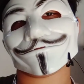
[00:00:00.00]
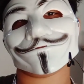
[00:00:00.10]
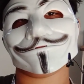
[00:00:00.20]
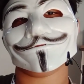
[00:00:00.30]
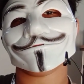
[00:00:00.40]

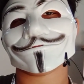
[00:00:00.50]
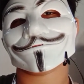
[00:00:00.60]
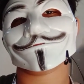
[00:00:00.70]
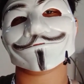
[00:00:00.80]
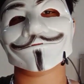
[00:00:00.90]
do
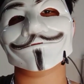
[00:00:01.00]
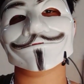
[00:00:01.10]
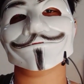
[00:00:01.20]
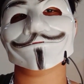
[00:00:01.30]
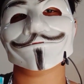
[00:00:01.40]
this.
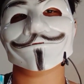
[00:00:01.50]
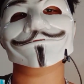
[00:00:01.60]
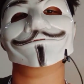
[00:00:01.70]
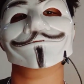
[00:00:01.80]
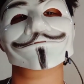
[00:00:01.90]
We
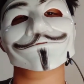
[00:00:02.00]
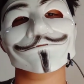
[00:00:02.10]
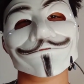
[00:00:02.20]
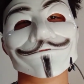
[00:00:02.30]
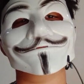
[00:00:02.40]
closed
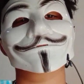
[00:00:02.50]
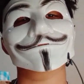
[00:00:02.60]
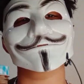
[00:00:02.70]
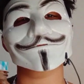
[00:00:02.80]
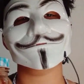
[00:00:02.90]
it, and
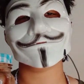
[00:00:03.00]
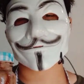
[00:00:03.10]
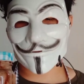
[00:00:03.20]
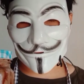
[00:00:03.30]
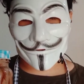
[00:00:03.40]
now we
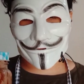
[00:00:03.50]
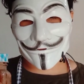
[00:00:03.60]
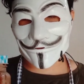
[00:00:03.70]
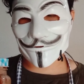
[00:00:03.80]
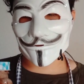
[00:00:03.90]
are going to
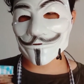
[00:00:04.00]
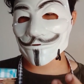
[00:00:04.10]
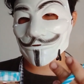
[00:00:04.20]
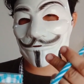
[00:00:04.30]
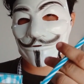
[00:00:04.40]
taste
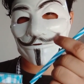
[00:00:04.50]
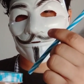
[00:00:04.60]
test it.